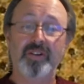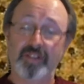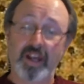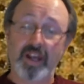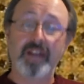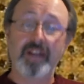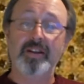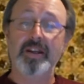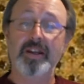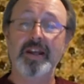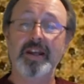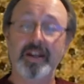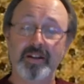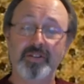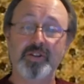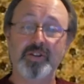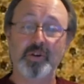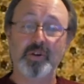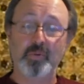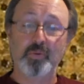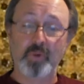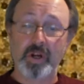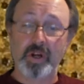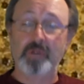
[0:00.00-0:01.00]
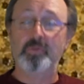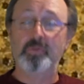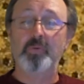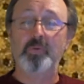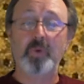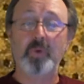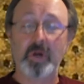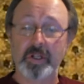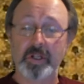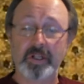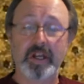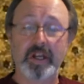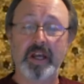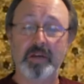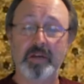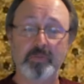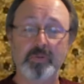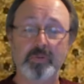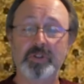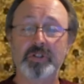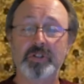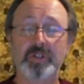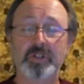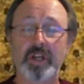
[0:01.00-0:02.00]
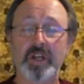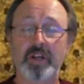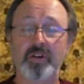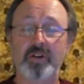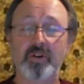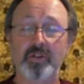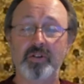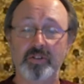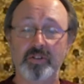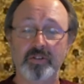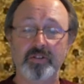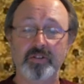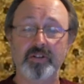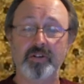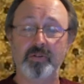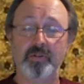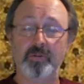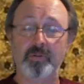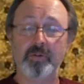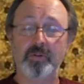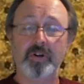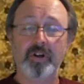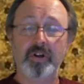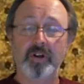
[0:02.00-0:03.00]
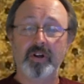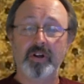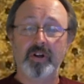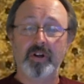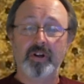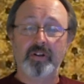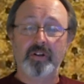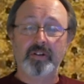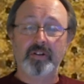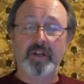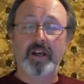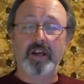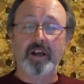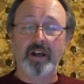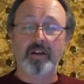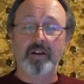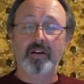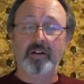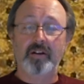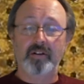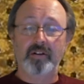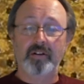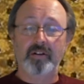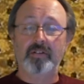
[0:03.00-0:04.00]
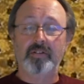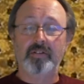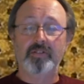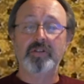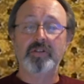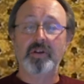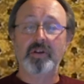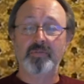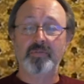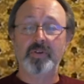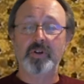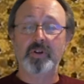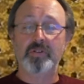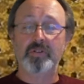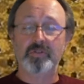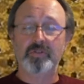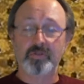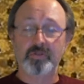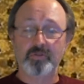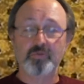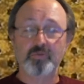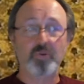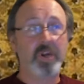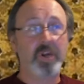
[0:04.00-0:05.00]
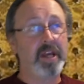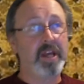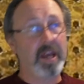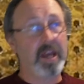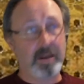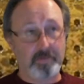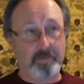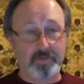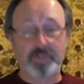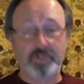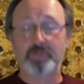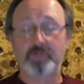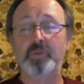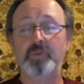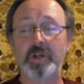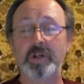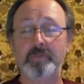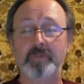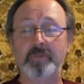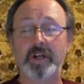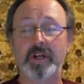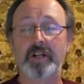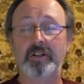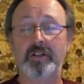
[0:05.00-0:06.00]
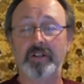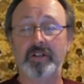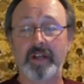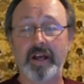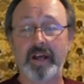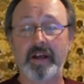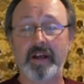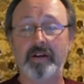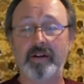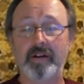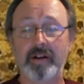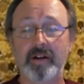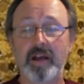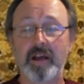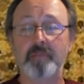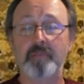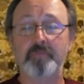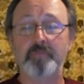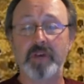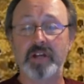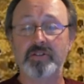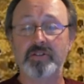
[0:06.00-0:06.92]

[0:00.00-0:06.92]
They needed to win one game, which they couldn't do. They got suffered a three-game sweep in Atlanta, and that